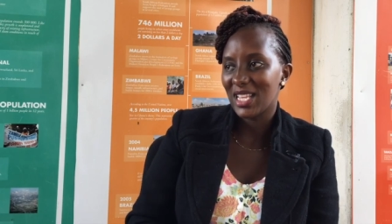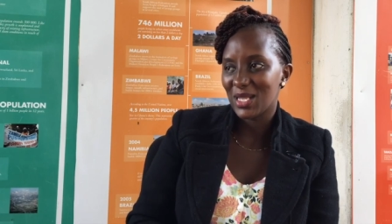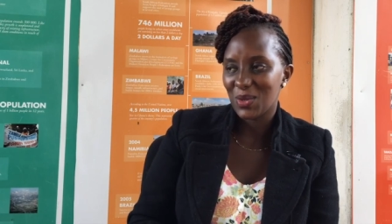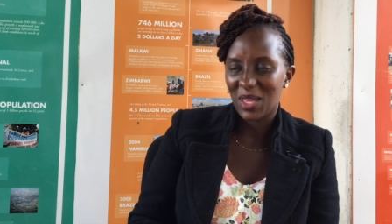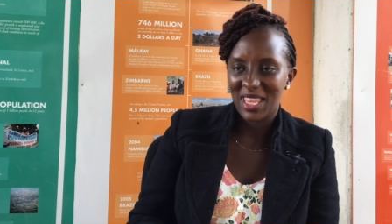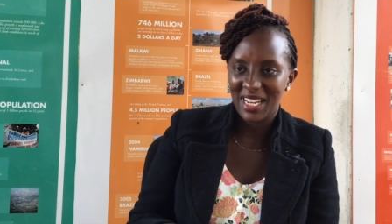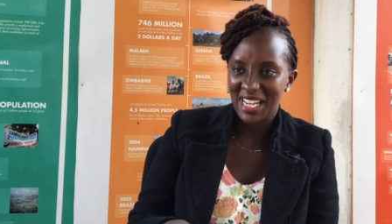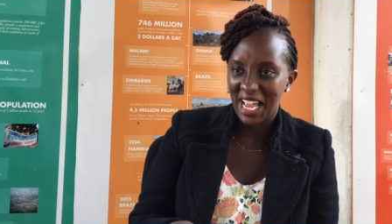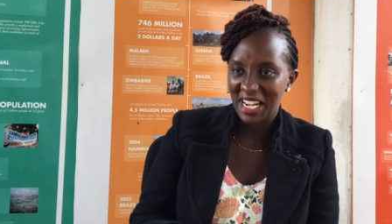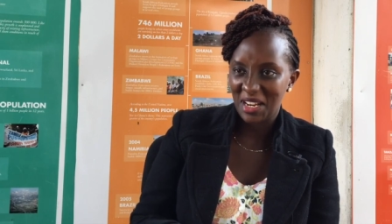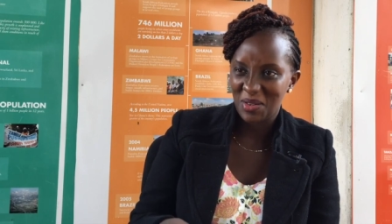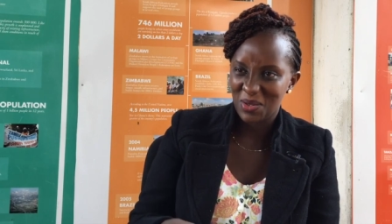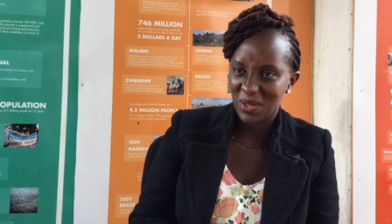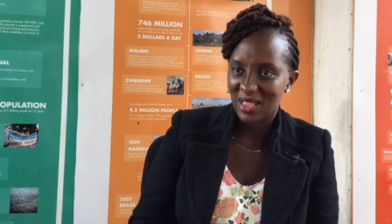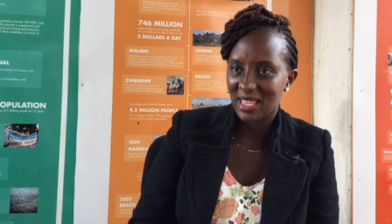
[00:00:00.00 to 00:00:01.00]
That's where they'd
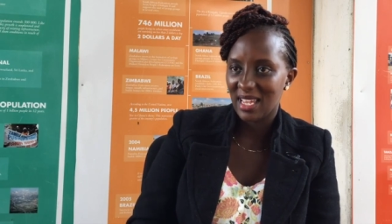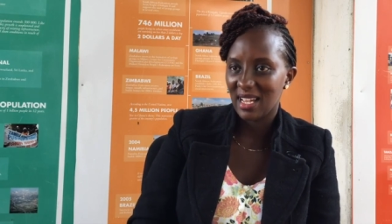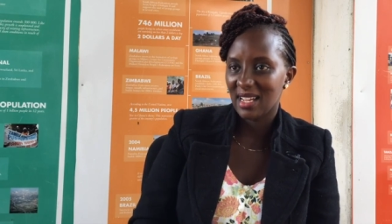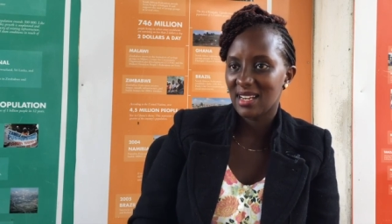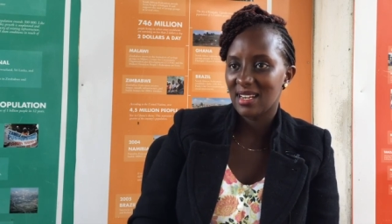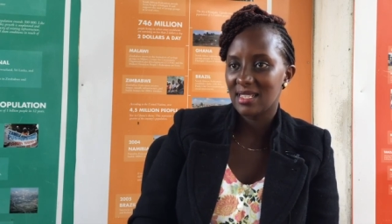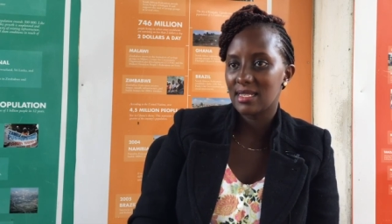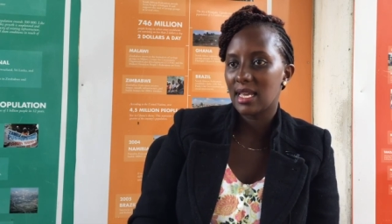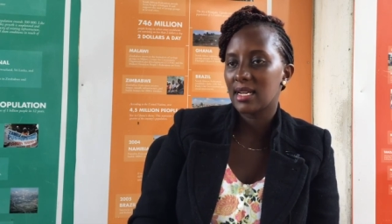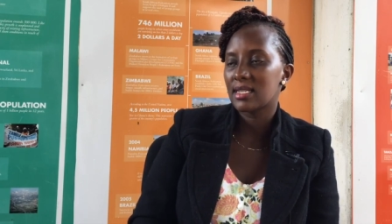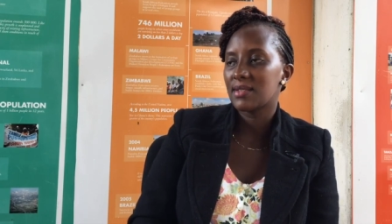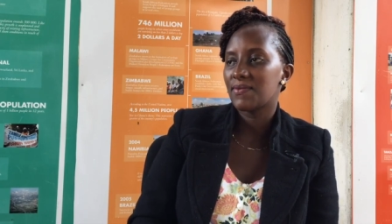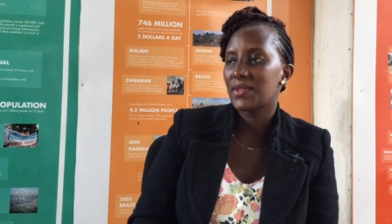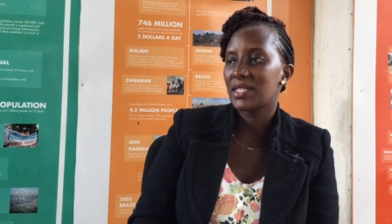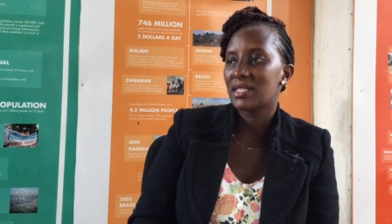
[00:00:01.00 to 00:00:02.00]
carry out all their crazy
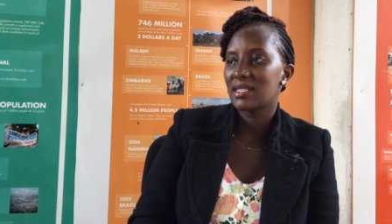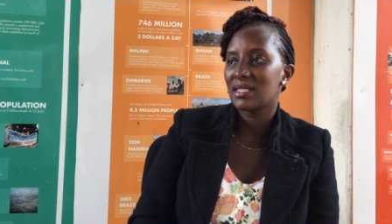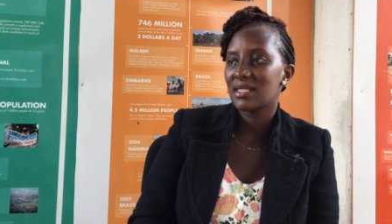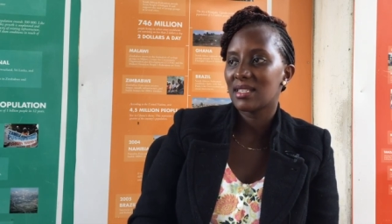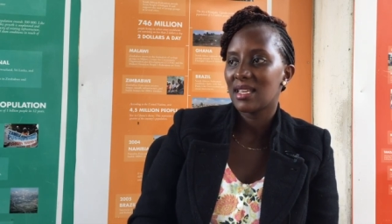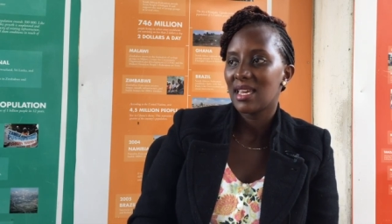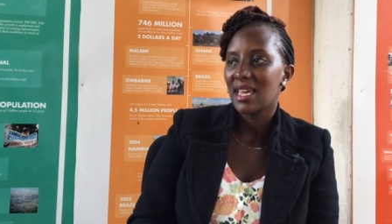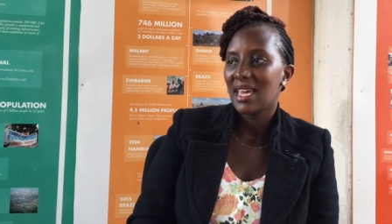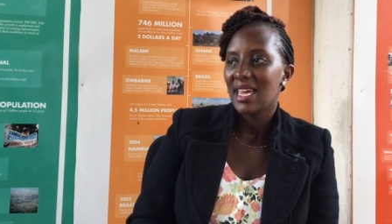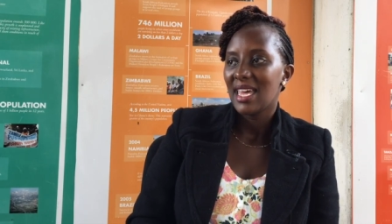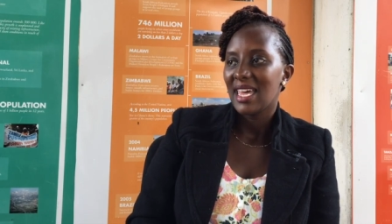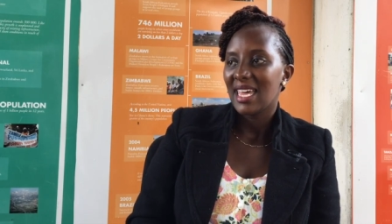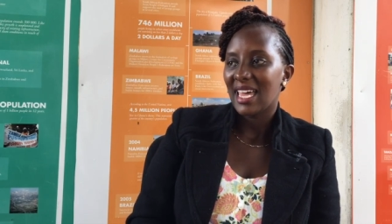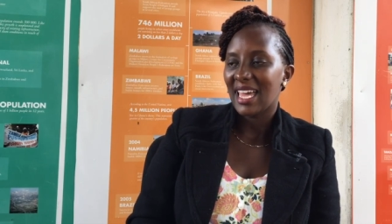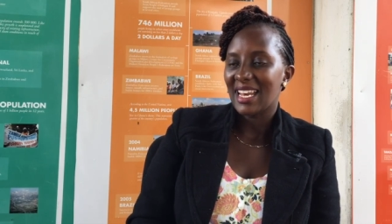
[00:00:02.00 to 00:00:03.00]
activities
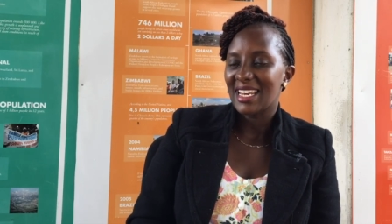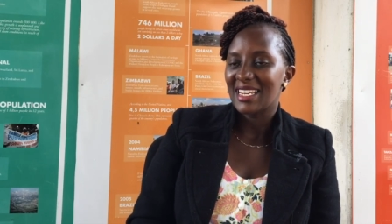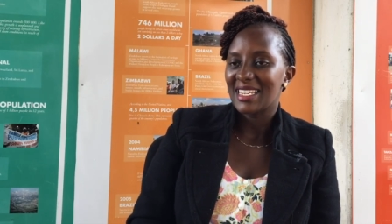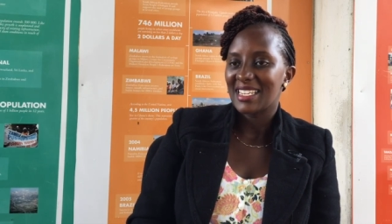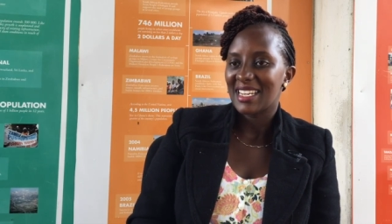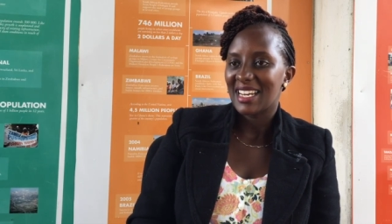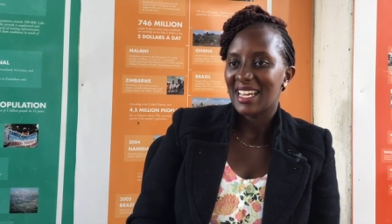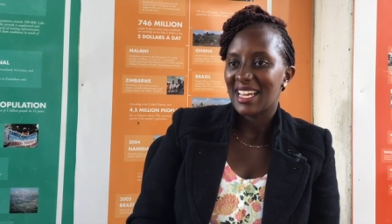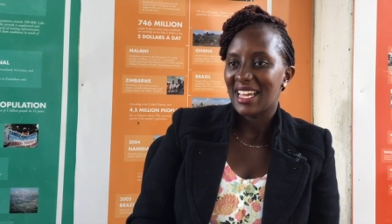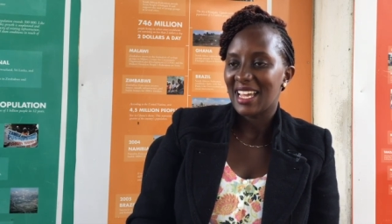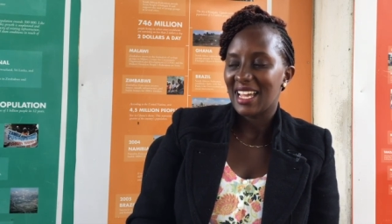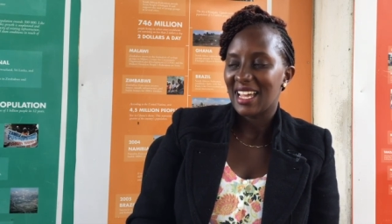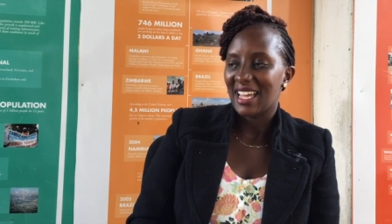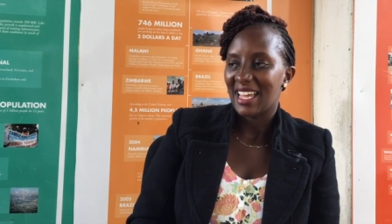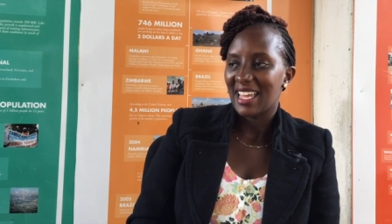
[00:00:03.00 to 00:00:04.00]
and
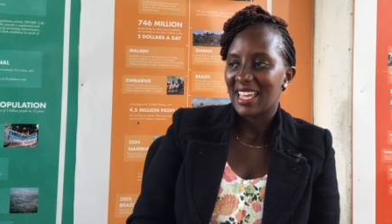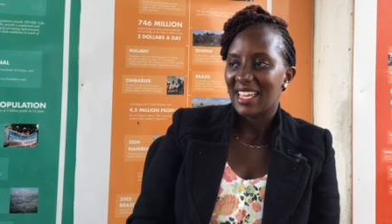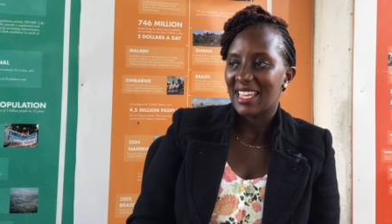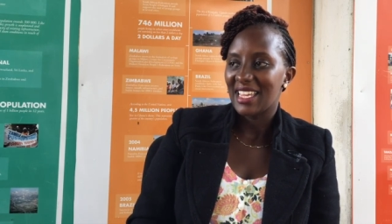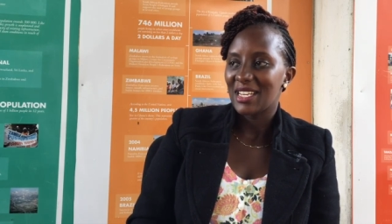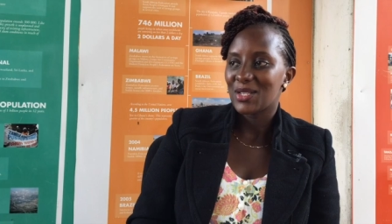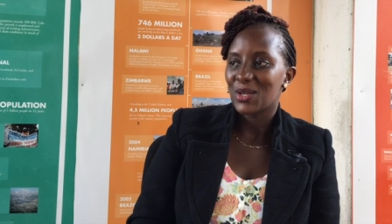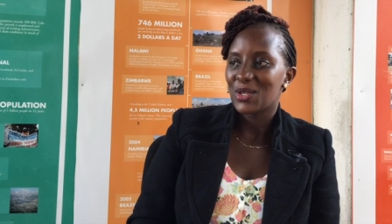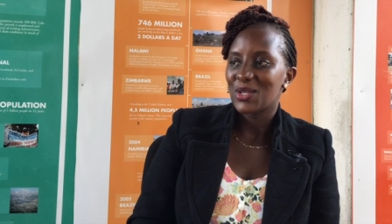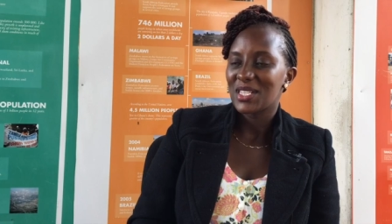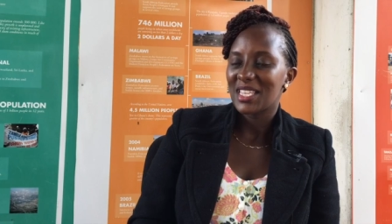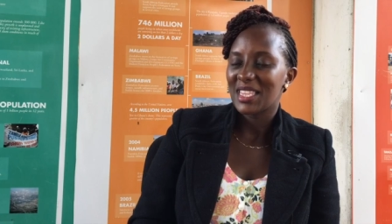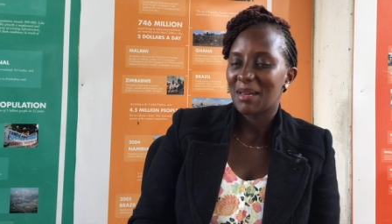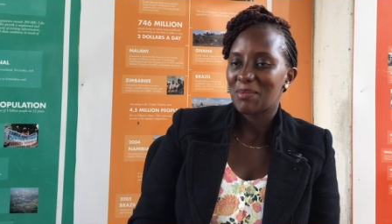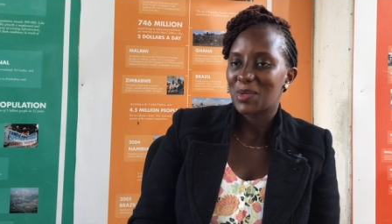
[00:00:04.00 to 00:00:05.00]
uh,
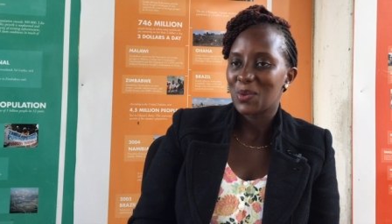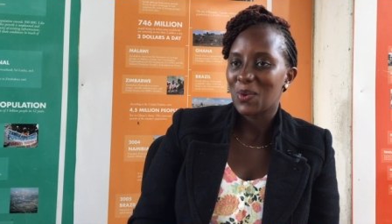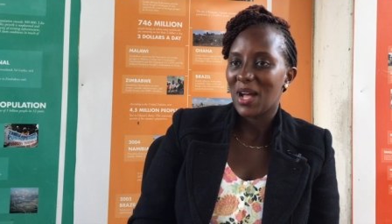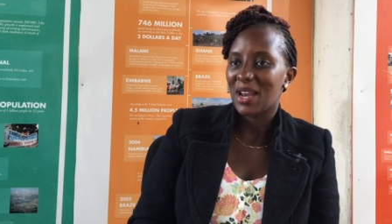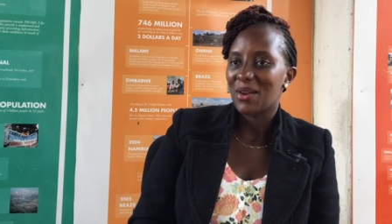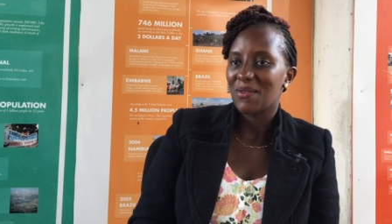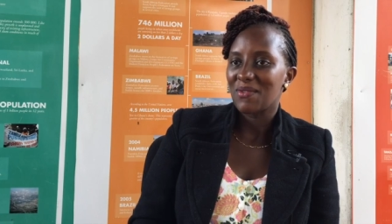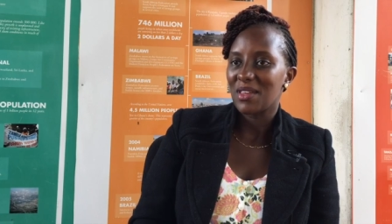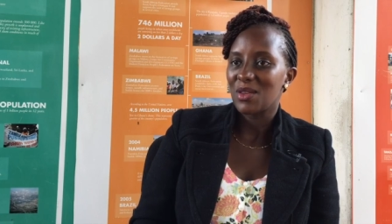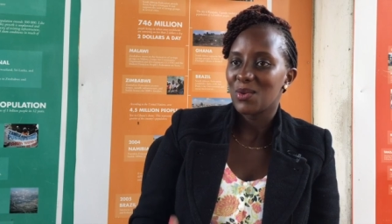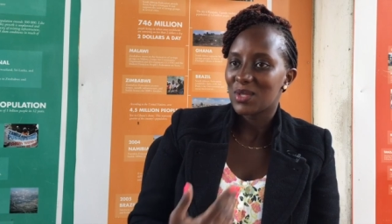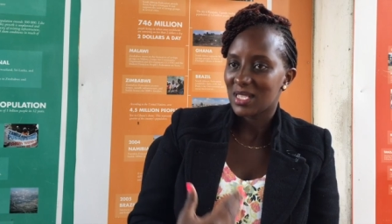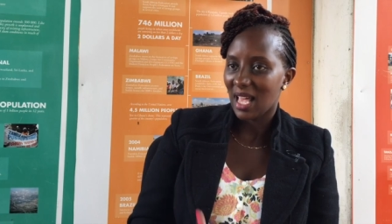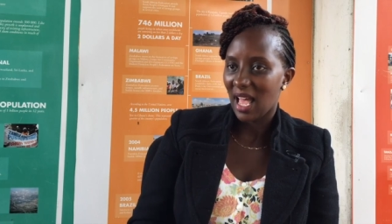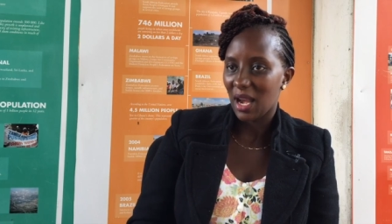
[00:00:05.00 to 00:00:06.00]
introducing them to one of the
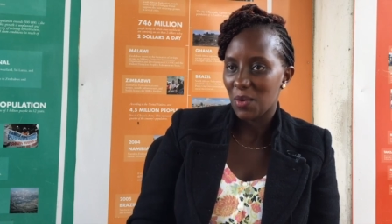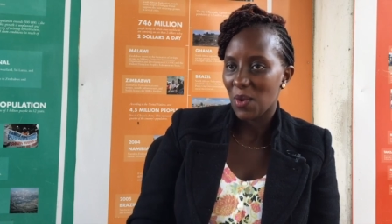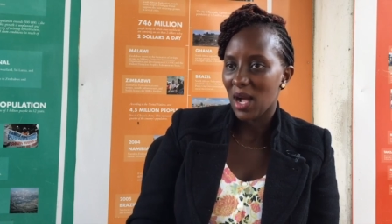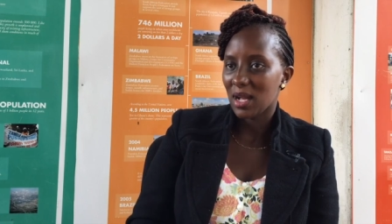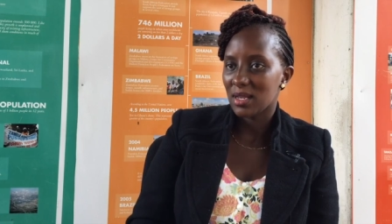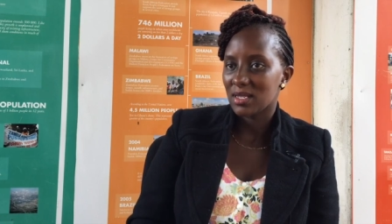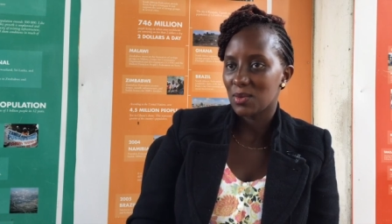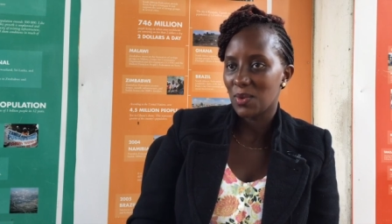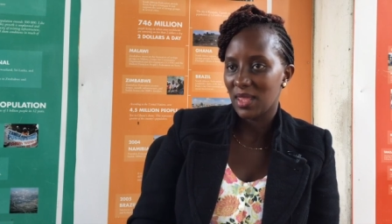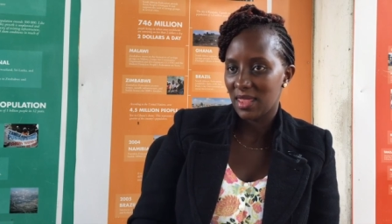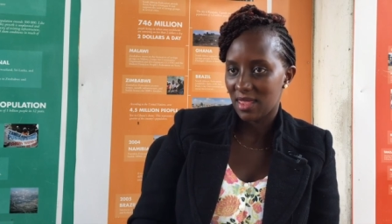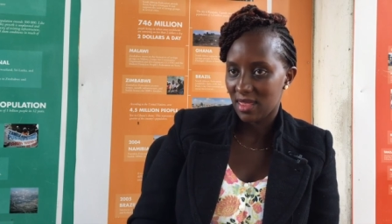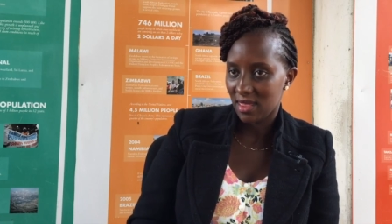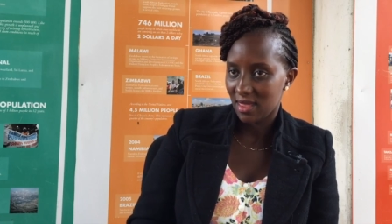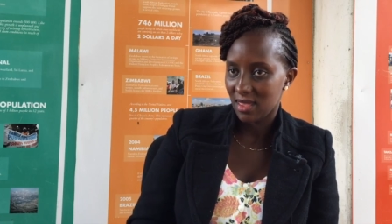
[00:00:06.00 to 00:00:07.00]
youths I had worked with
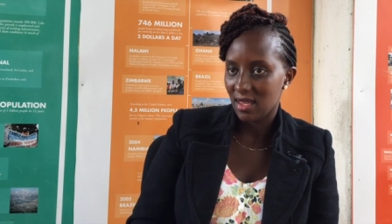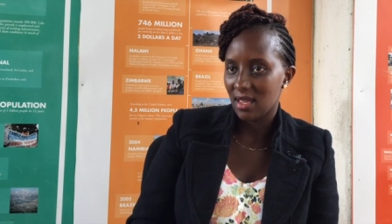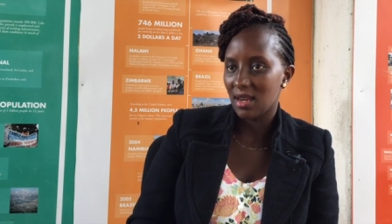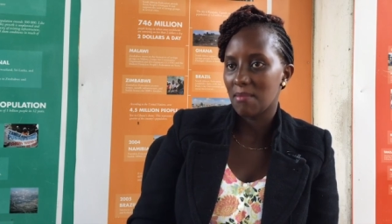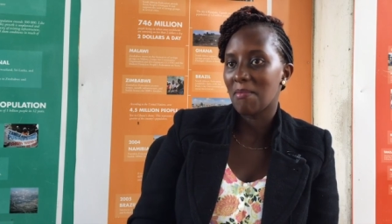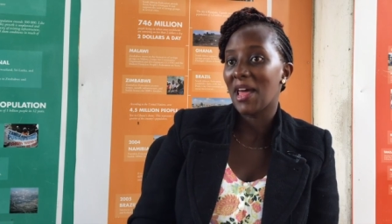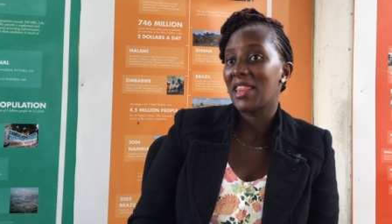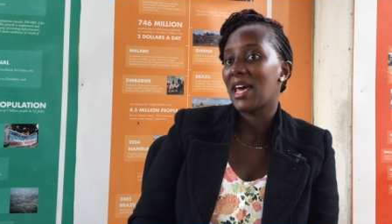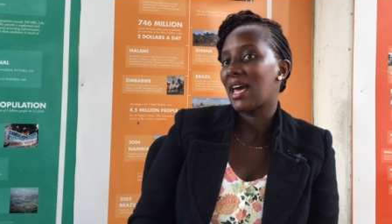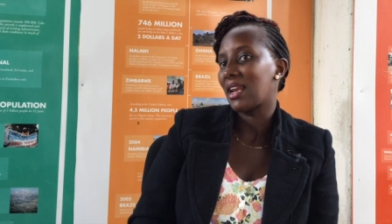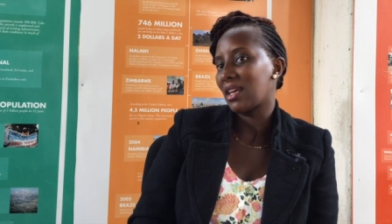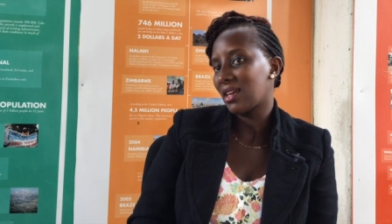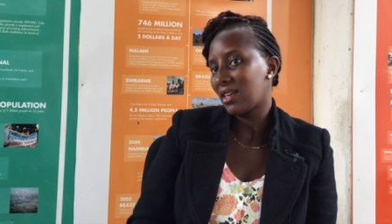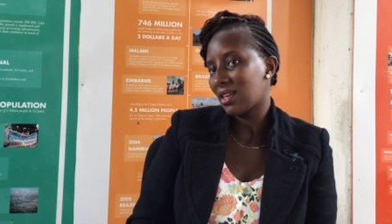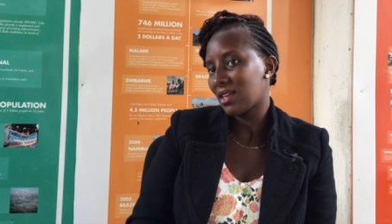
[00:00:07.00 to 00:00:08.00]
in
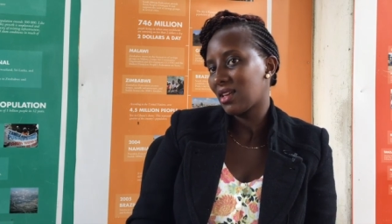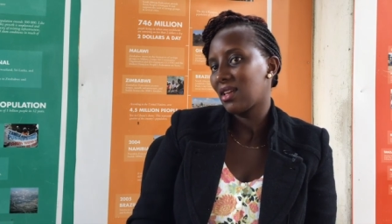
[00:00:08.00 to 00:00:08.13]
Mathare